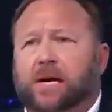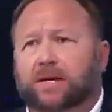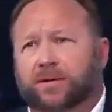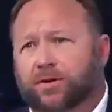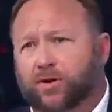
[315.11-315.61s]

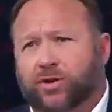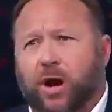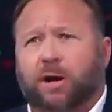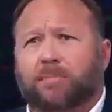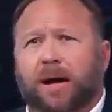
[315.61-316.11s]
to
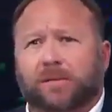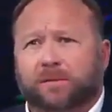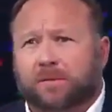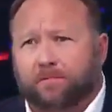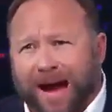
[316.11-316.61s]
just talk
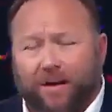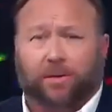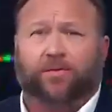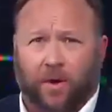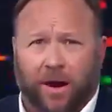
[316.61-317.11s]
about the
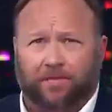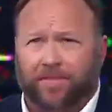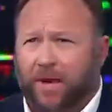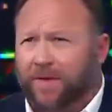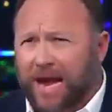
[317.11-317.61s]

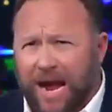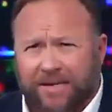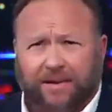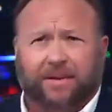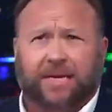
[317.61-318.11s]
battlefront and the
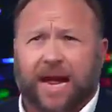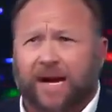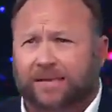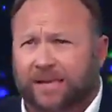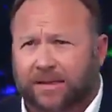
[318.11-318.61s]
acid
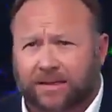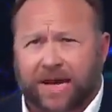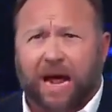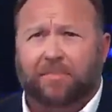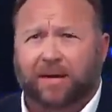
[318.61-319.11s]
attacks and the
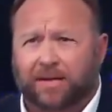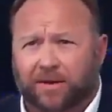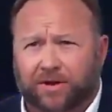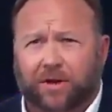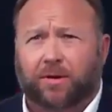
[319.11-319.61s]

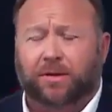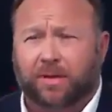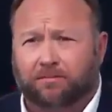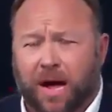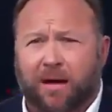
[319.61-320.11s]
stabbings and the
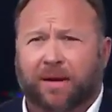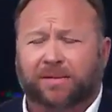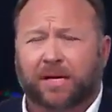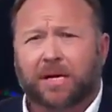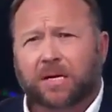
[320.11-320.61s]
shootings and the
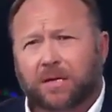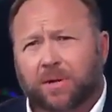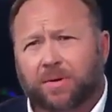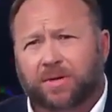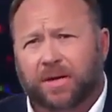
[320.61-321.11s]
bombings
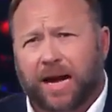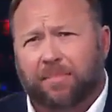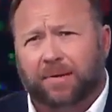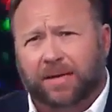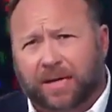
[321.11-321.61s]
that we see
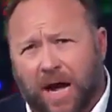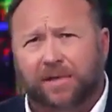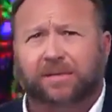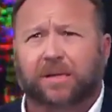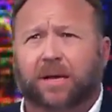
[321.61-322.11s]
happening
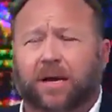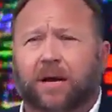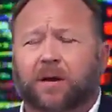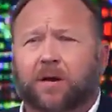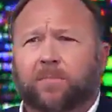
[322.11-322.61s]

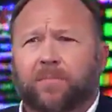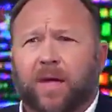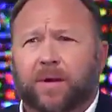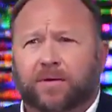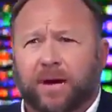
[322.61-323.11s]
constantly,
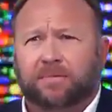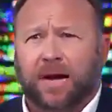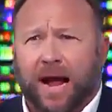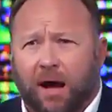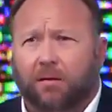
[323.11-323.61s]
and the
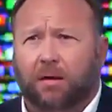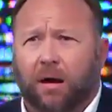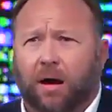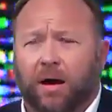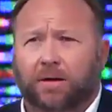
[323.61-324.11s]
attempts to
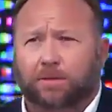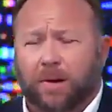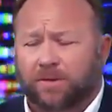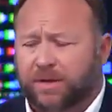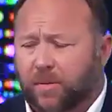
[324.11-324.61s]
outlaw
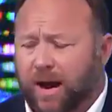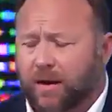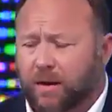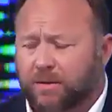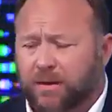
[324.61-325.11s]
exposing
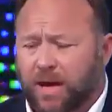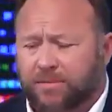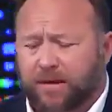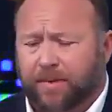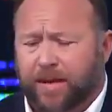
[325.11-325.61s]
radical
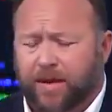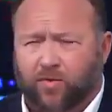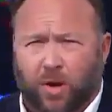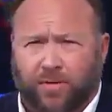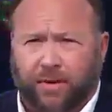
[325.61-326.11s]
Islam, something
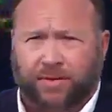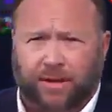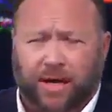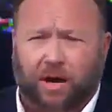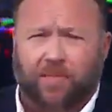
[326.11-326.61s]
he 12
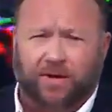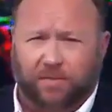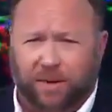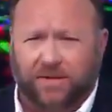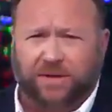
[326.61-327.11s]
years ago,
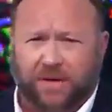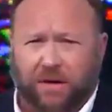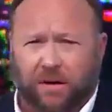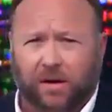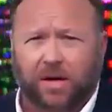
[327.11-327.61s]
as a
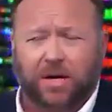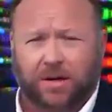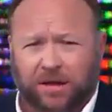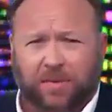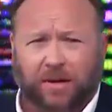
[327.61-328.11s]
business owner,
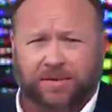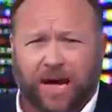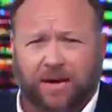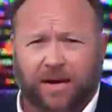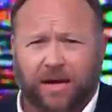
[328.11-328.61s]
a small
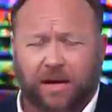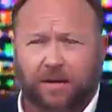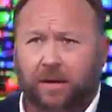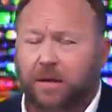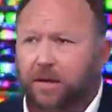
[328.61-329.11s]
town in
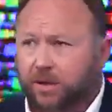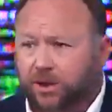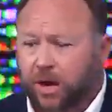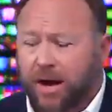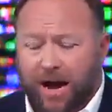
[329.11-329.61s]
England,
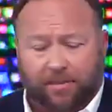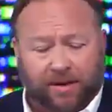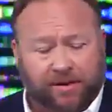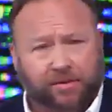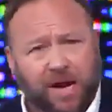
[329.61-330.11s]
saw
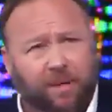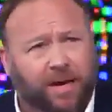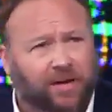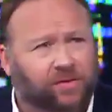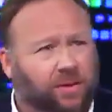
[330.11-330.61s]
happening. So,
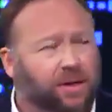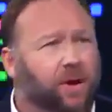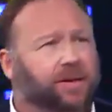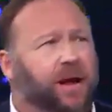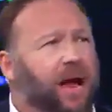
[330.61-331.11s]
Tommy, it's really
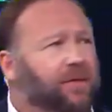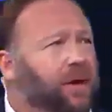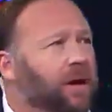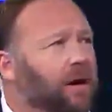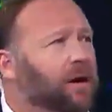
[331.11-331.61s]
great to
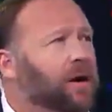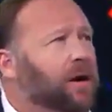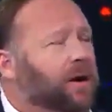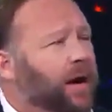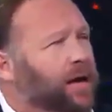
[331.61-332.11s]
have you here.
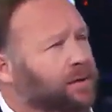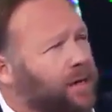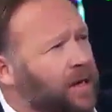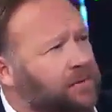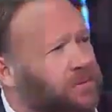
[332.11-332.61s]
And